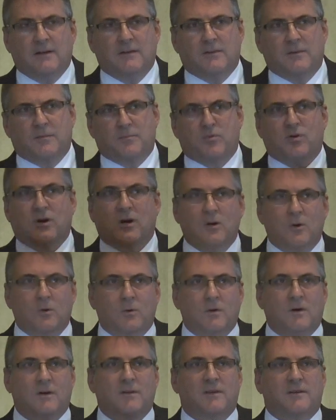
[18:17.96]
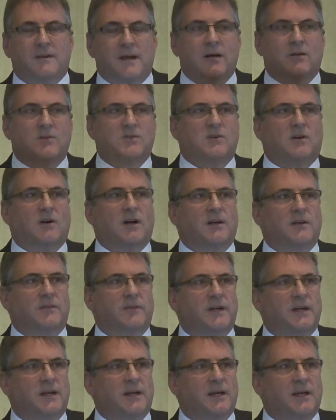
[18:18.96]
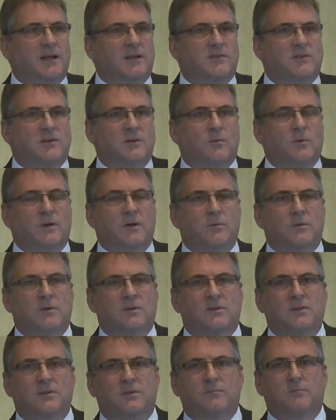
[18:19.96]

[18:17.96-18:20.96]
The downside of it is that we would